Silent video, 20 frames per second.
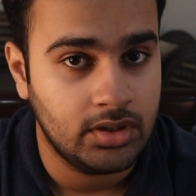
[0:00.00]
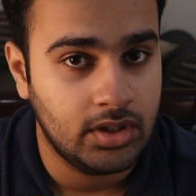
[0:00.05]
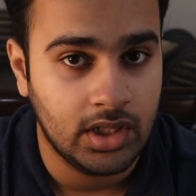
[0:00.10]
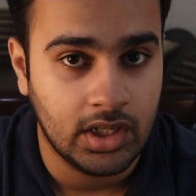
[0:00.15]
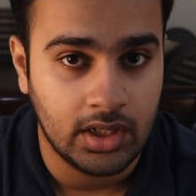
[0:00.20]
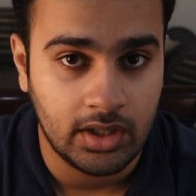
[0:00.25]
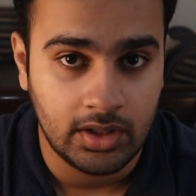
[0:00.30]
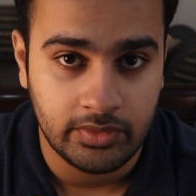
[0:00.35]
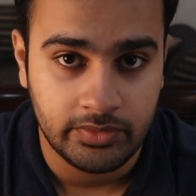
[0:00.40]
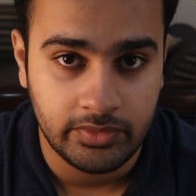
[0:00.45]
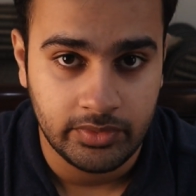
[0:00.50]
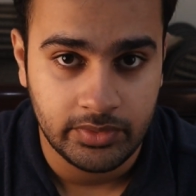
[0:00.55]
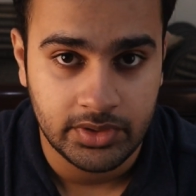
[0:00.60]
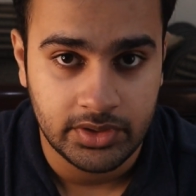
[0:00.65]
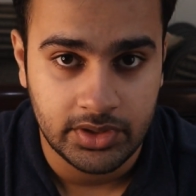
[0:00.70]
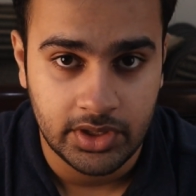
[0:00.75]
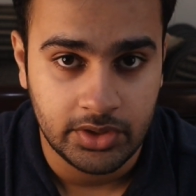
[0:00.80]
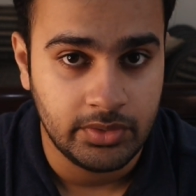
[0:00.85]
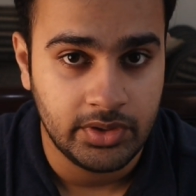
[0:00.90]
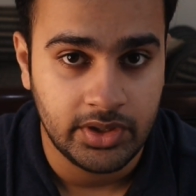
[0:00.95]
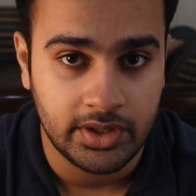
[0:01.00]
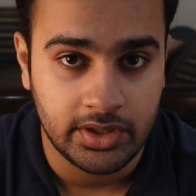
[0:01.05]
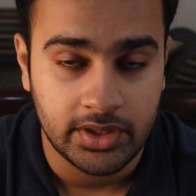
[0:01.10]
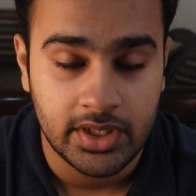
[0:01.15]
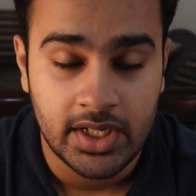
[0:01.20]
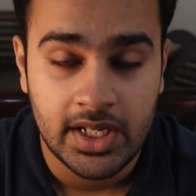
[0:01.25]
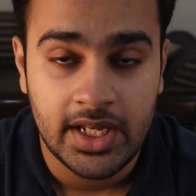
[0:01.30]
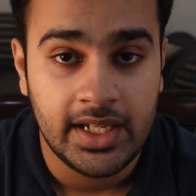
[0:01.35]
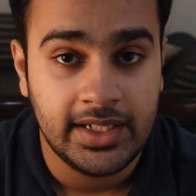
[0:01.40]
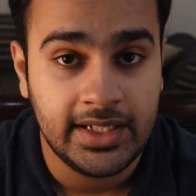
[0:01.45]

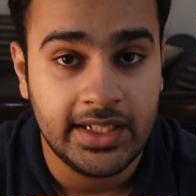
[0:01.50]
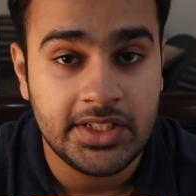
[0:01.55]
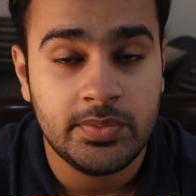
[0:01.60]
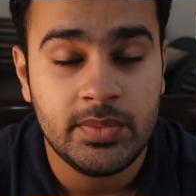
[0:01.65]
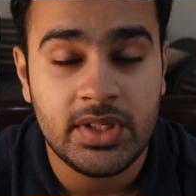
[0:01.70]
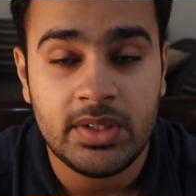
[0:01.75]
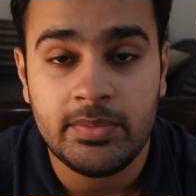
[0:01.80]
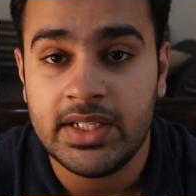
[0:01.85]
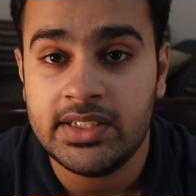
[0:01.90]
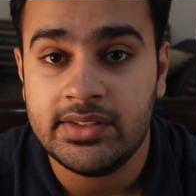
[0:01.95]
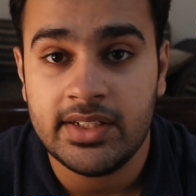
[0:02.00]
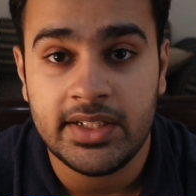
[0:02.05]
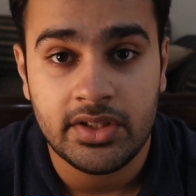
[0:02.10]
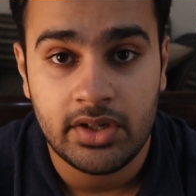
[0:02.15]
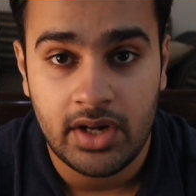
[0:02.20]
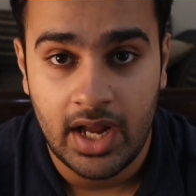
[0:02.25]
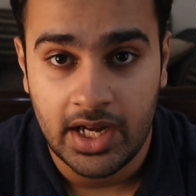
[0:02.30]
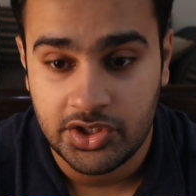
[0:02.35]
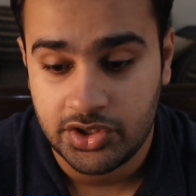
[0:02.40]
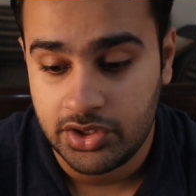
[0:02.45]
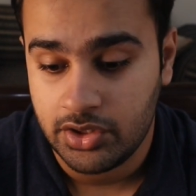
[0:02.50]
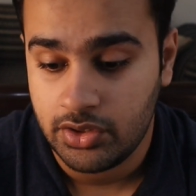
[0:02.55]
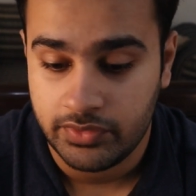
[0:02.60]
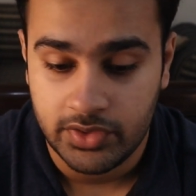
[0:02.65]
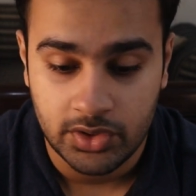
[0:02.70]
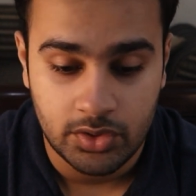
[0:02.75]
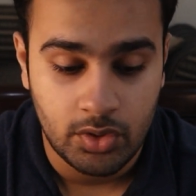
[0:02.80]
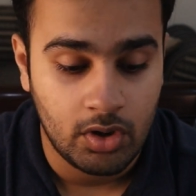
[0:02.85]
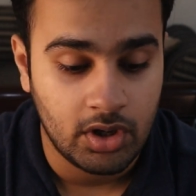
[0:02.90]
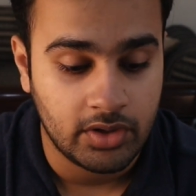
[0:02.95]
Let's minimize the interaction
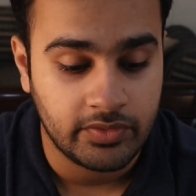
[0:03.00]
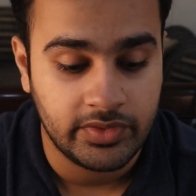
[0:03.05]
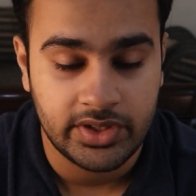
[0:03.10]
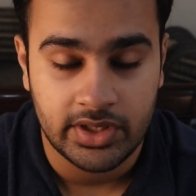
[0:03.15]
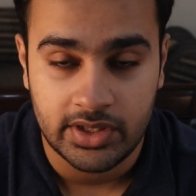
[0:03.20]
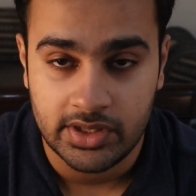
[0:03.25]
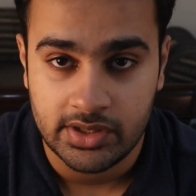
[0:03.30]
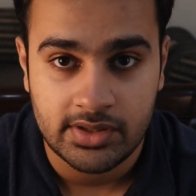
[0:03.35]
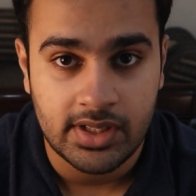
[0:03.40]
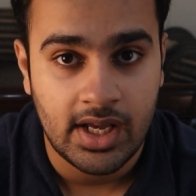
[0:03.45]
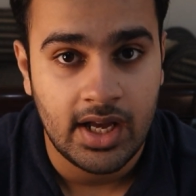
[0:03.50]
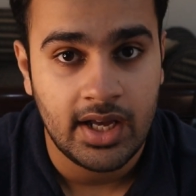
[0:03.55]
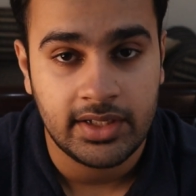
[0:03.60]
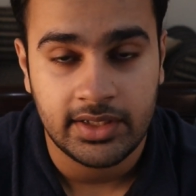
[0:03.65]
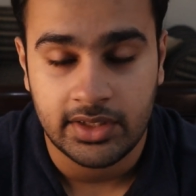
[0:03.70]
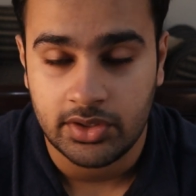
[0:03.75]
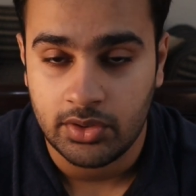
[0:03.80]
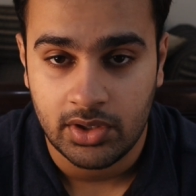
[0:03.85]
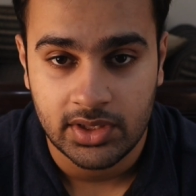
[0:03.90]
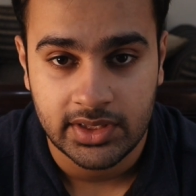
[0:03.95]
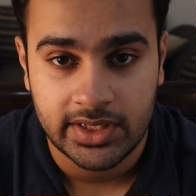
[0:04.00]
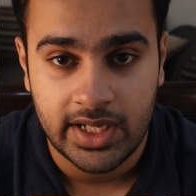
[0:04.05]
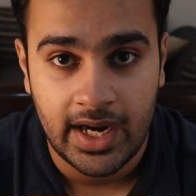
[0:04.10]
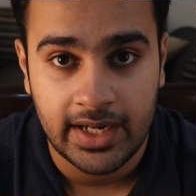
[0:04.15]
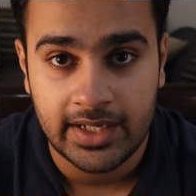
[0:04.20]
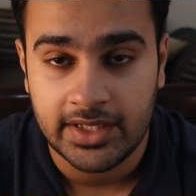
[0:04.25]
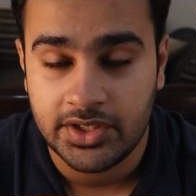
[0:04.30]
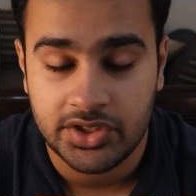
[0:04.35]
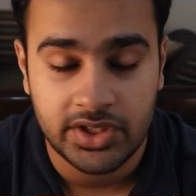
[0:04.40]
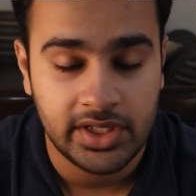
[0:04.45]
of the dog with her son and all
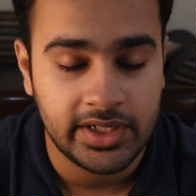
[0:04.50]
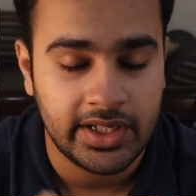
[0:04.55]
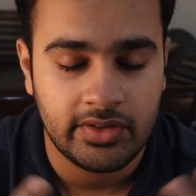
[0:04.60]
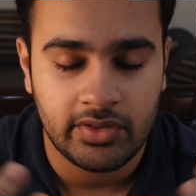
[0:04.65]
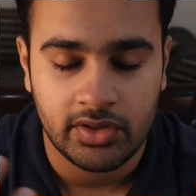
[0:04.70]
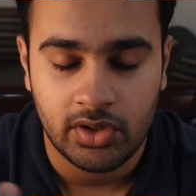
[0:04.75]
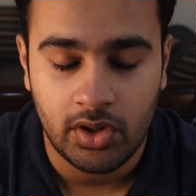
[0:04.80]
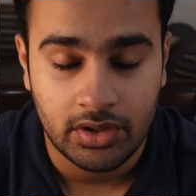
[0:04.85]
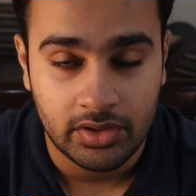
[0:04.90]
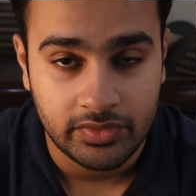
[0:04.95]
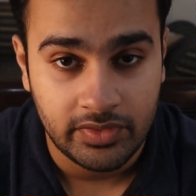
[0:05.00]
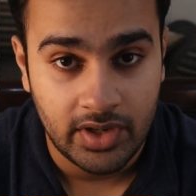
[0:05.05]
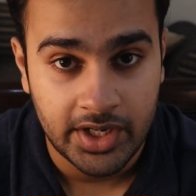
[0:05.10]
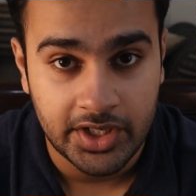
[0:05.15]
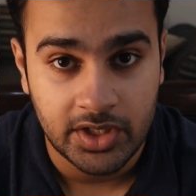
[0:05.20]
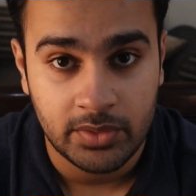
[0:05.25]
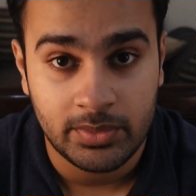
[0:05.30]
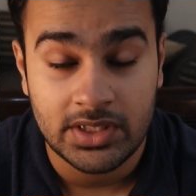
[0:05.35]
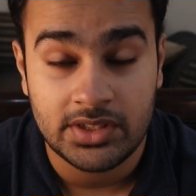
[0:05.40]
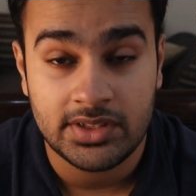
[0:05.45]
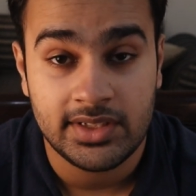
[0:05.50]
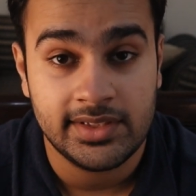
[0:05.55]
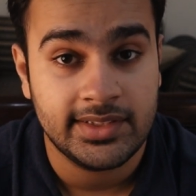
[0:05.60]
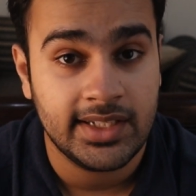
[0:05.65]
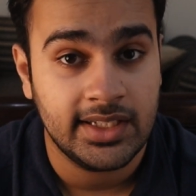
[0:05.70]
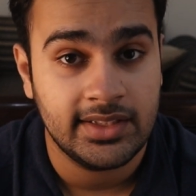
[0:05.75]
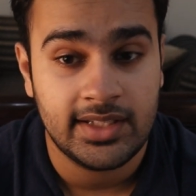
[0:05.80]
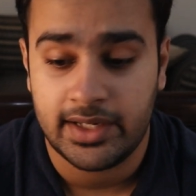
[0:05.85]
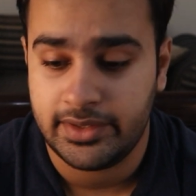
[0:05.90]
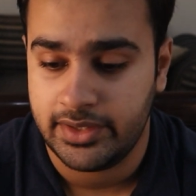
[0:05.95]
that. She'll give a lot of arguments. She'll
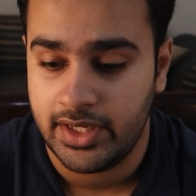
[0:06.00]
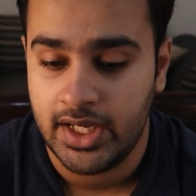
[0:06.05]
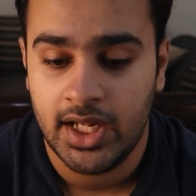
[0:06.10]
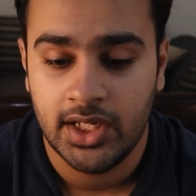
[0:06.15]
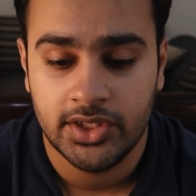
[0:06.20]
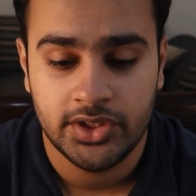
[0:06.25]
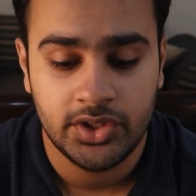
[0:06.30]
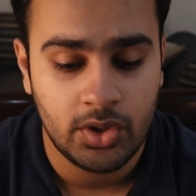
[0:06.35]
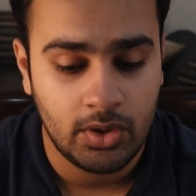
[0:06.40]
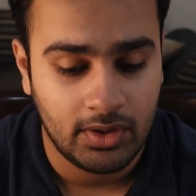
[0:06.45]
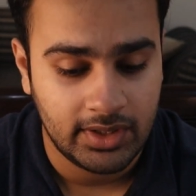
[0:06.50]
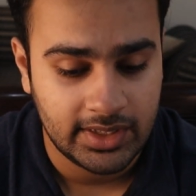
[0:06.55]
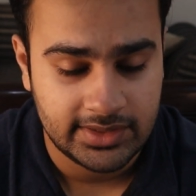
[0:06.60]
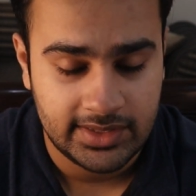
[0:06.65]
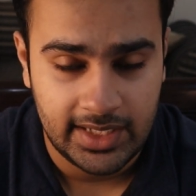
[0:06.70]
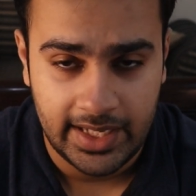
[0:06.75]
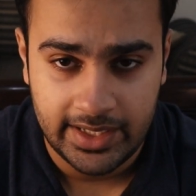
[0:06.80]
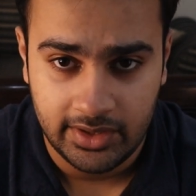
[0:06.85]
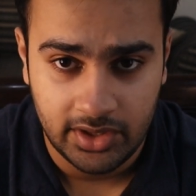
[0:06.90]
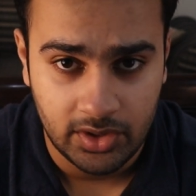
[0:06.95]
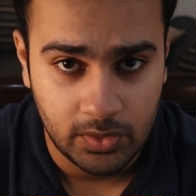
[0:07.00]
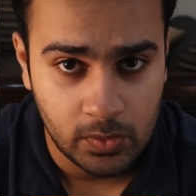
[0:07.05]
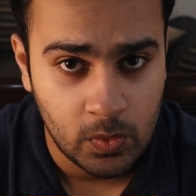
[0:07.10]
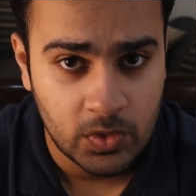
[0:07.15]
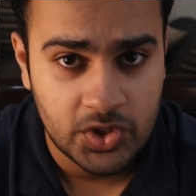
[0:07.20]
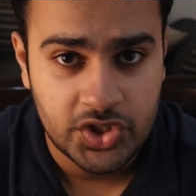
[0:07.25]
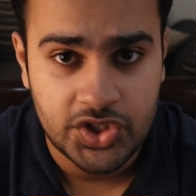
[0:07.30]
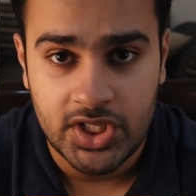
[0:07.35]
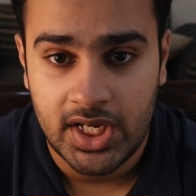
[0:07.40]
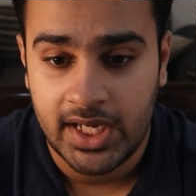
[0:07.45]
say that the dog is like her
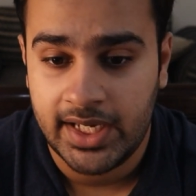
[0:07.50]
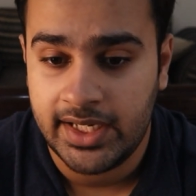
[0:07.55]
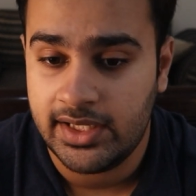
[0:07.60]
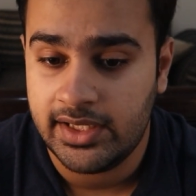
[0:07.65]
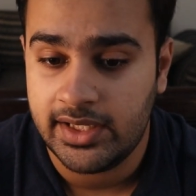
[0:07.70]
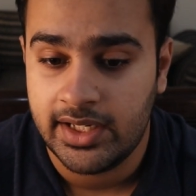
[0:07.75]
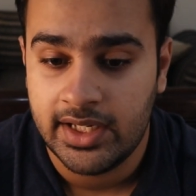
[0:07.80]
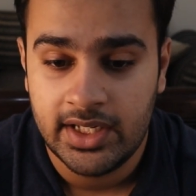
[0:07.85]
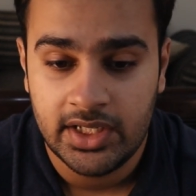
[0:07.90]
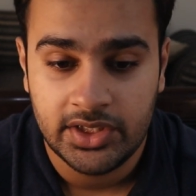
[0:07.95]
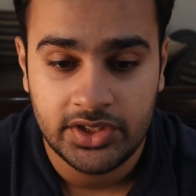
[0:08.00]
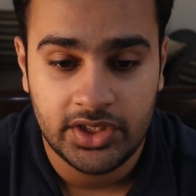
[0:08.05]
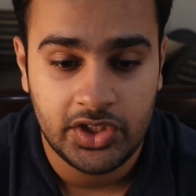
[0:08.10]
own child.